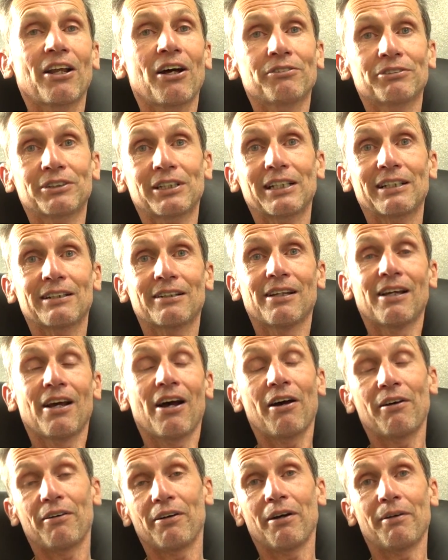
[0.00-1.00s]
I
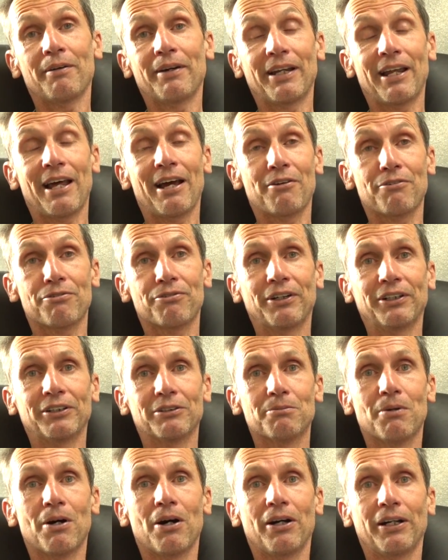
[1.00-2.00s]
had a friend
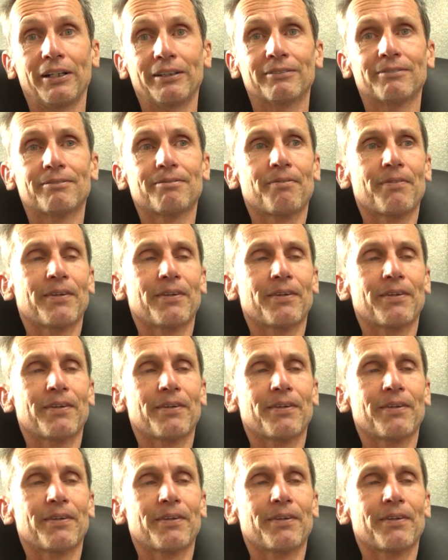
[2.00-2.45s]
of mine